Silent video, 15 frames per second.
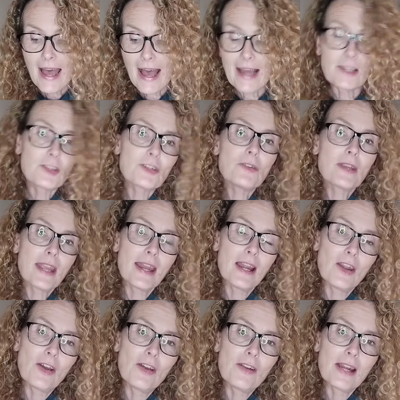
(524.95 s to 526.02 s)
I do get
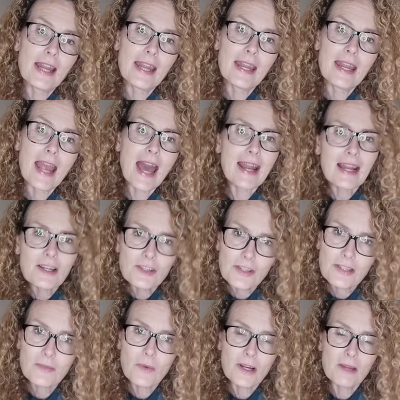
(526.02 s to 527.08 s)
lonely and I
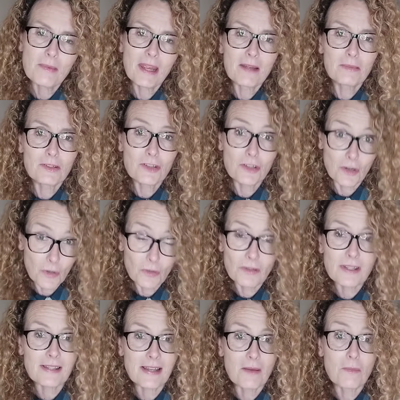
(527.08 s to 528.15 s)
just want to be able to call
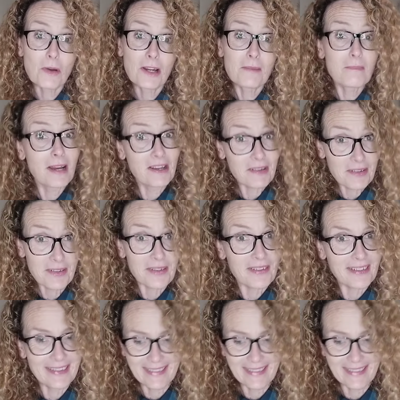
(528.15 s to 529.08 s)
someone my own.